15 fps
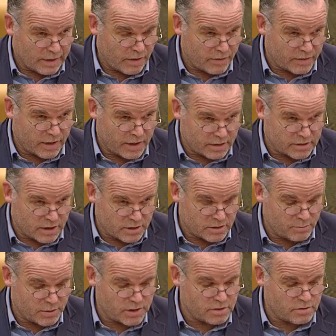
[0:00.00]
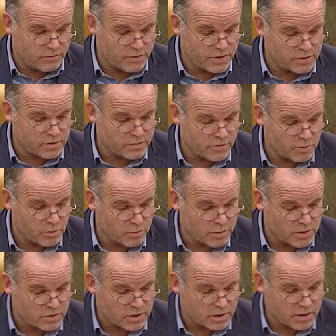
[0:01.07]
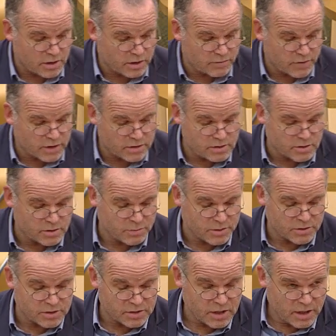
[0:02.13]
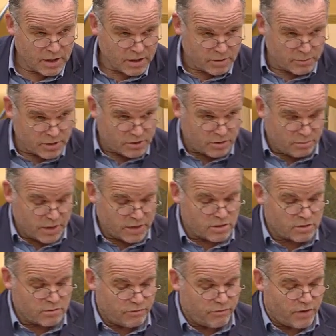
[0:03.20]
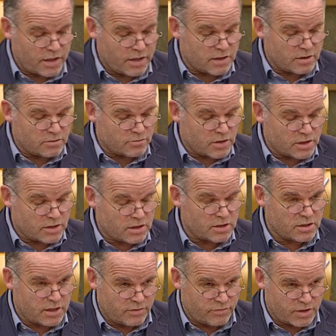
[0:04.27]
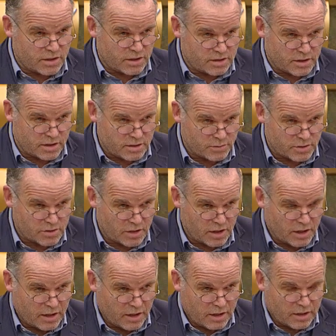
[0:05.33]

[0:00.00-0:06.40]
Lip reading: And I think that exacerbates the fears of everyone living in such buildings. The Minister mentioned fire risk safety assessments.